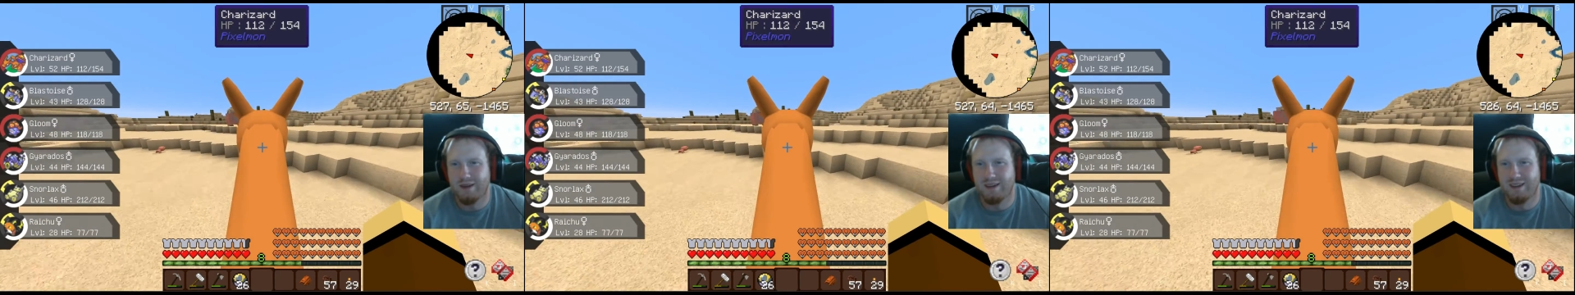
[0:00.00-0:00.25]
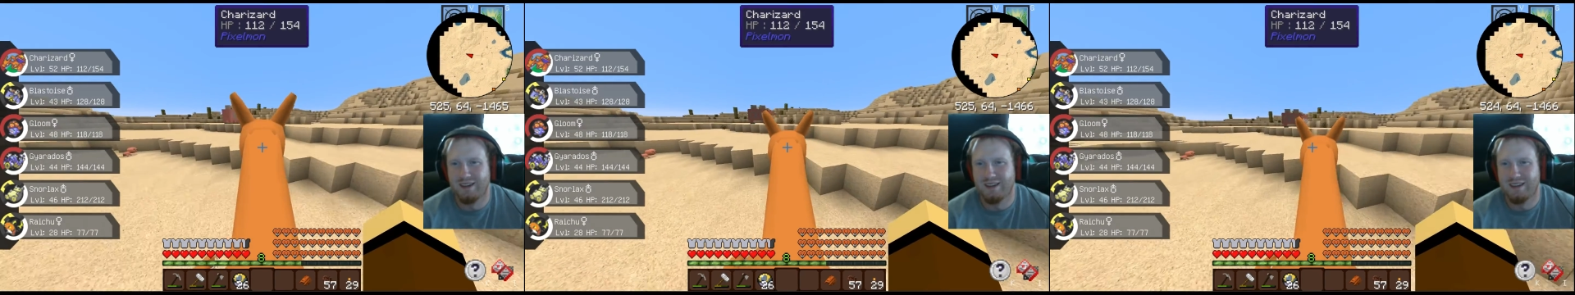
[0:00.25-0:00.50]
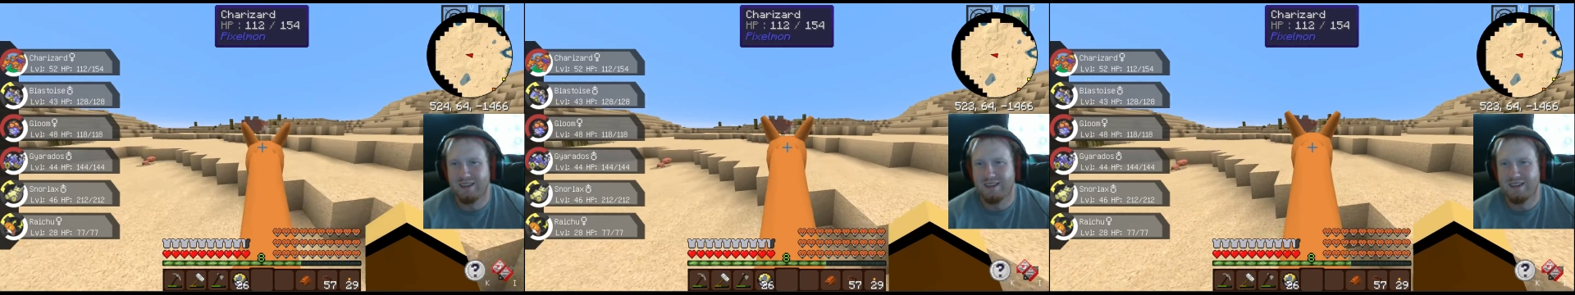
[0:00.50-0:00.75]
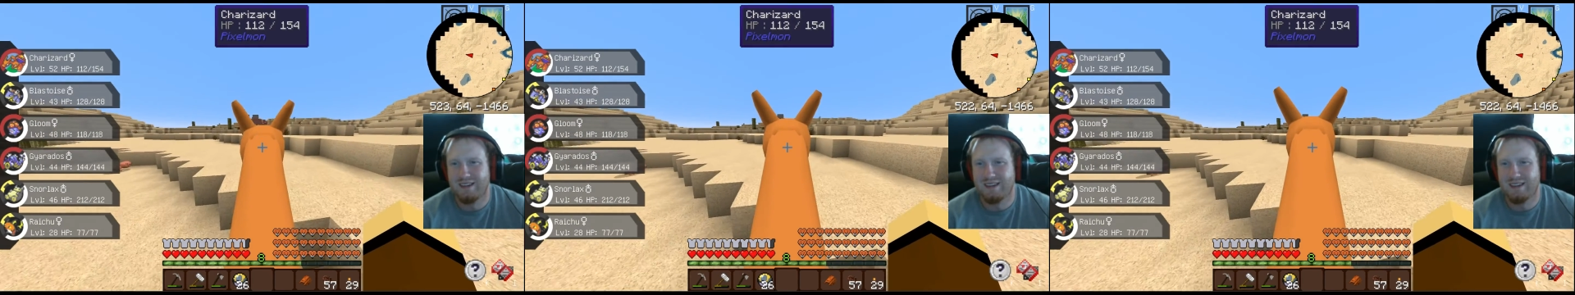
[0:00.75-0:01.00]

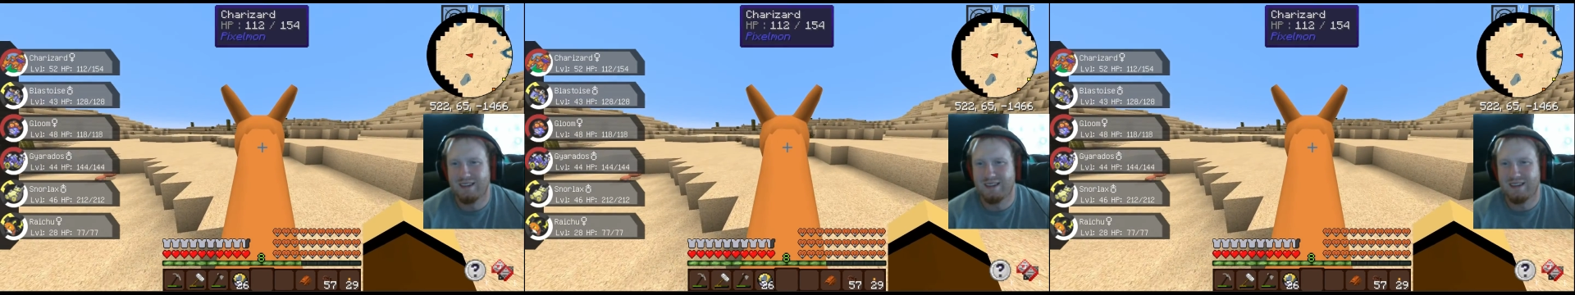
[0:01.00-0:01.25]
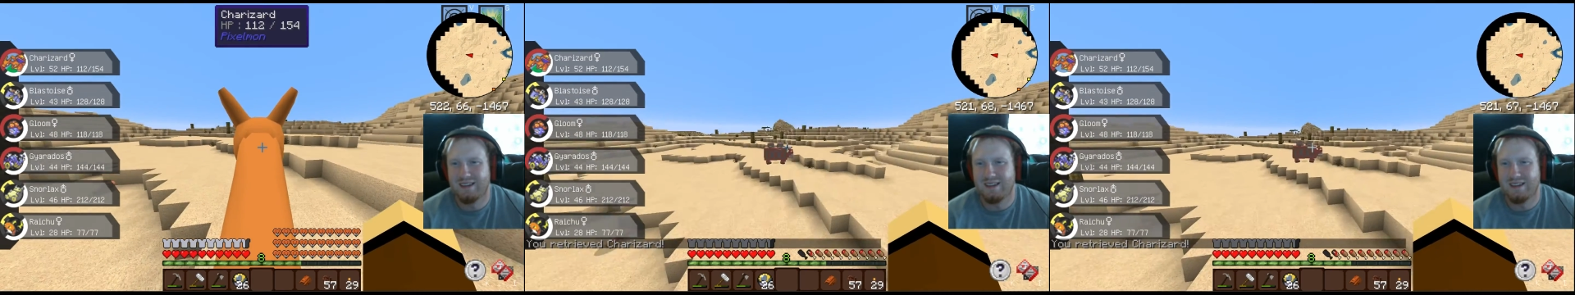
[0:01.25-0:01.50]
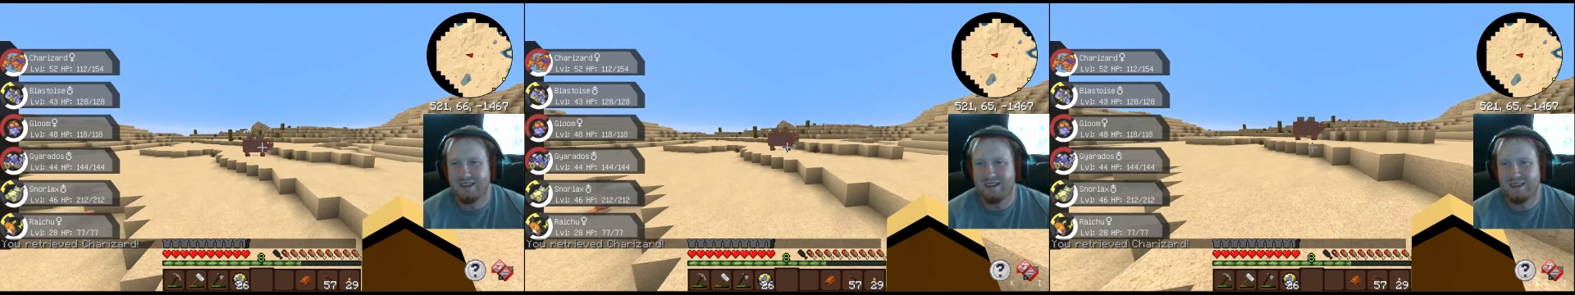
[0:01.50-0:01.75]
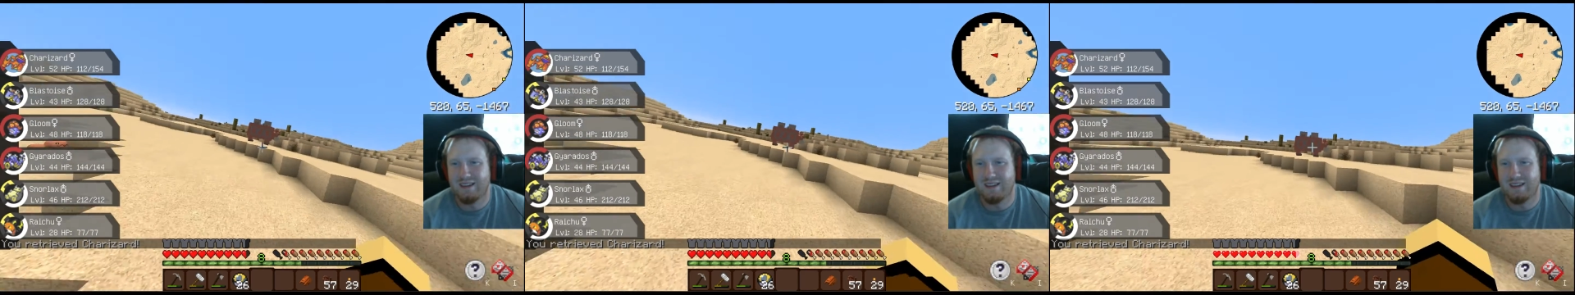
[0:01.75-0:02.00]

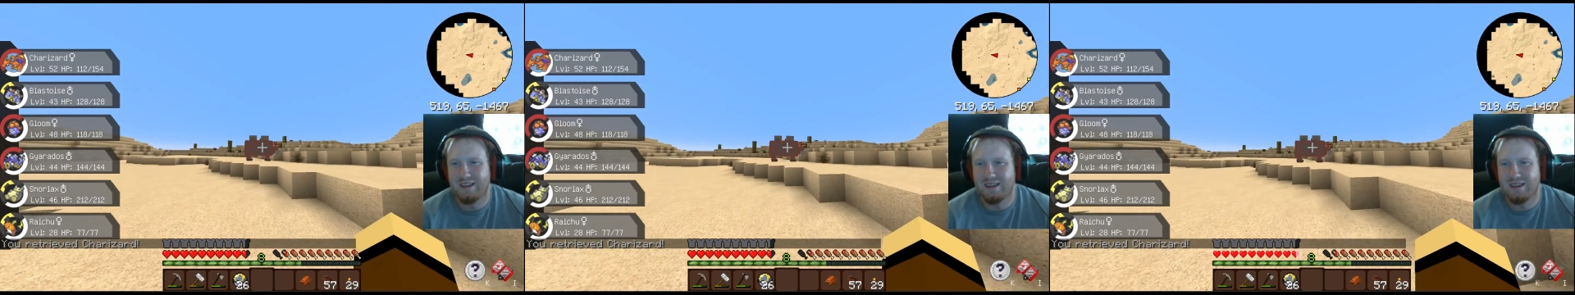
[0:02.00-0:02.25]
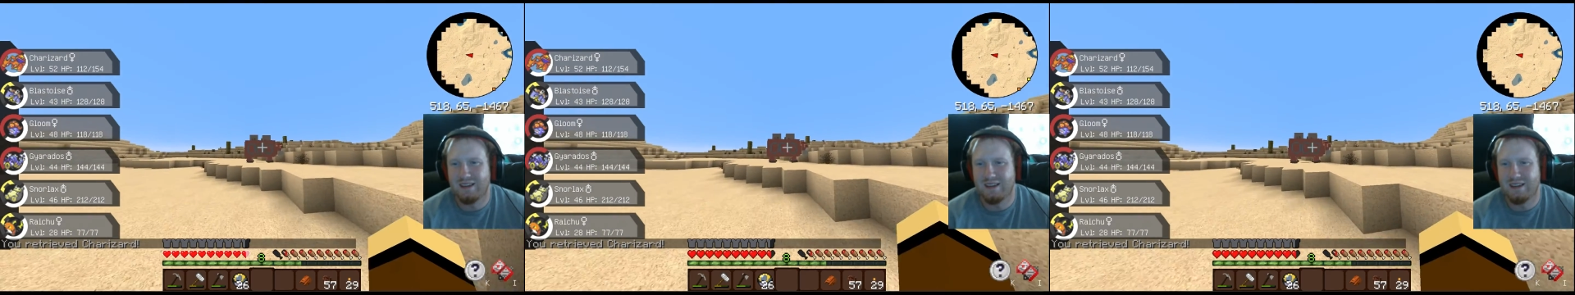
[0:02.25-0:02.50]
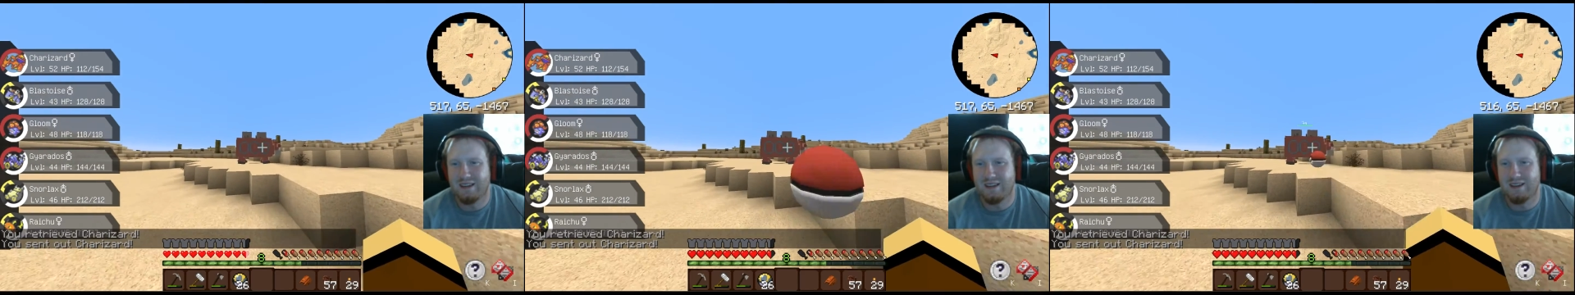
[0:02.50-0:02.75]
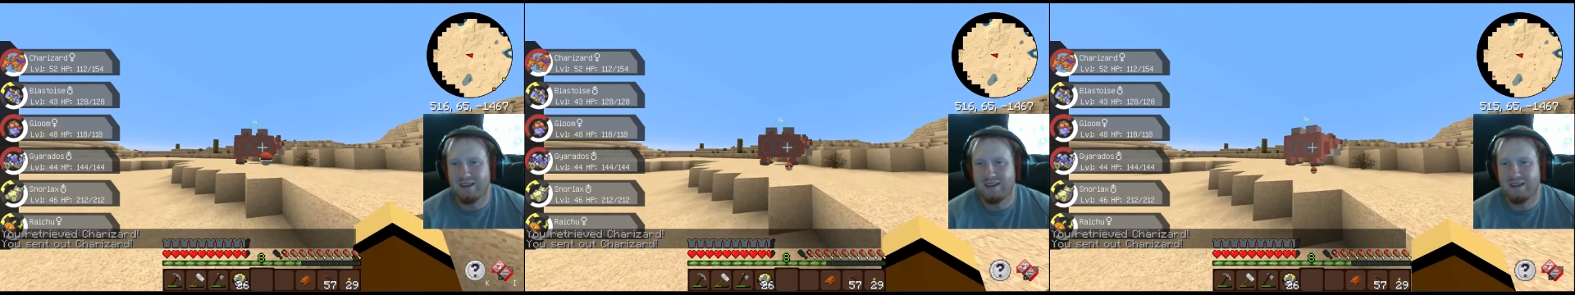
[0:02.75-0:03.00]

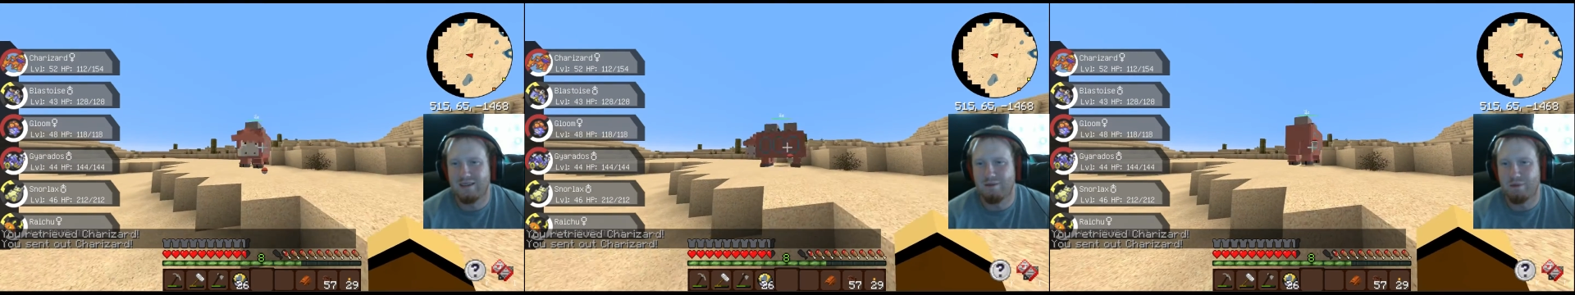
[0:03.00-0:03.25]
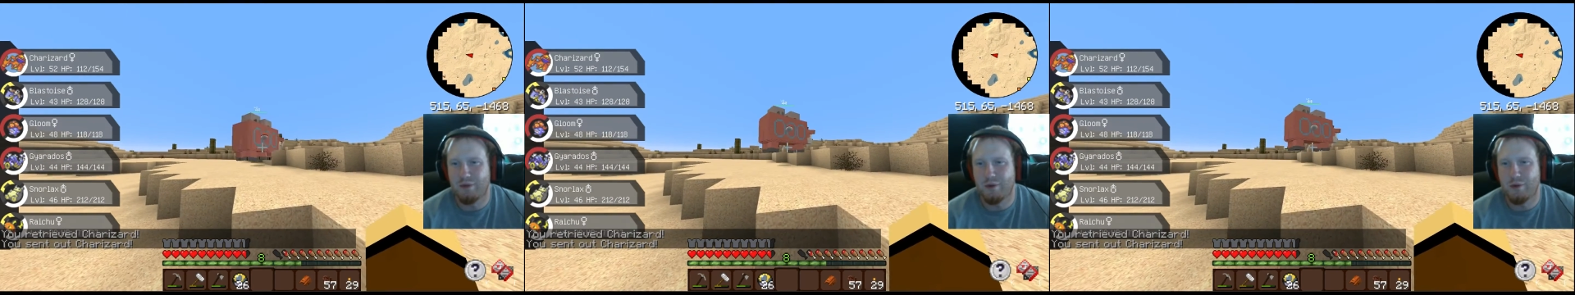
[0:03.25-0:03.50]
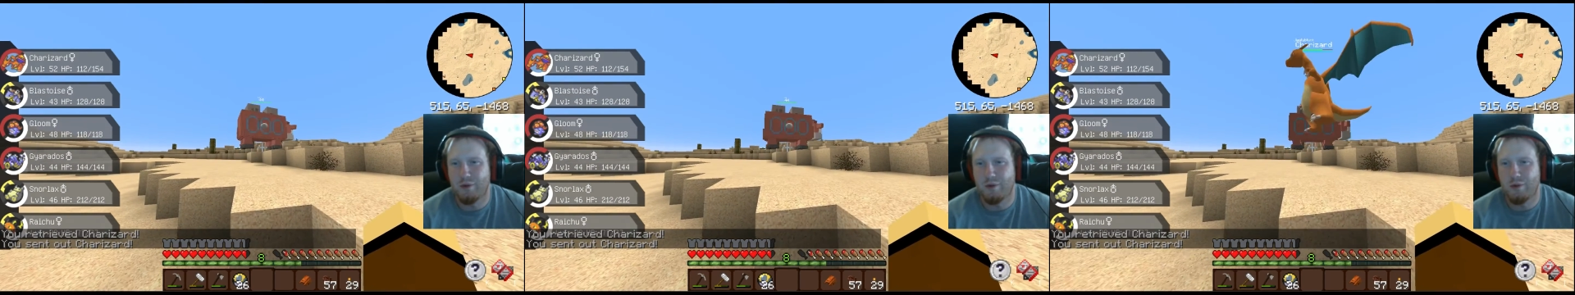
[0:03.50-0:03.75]
No one is speaking in this clip.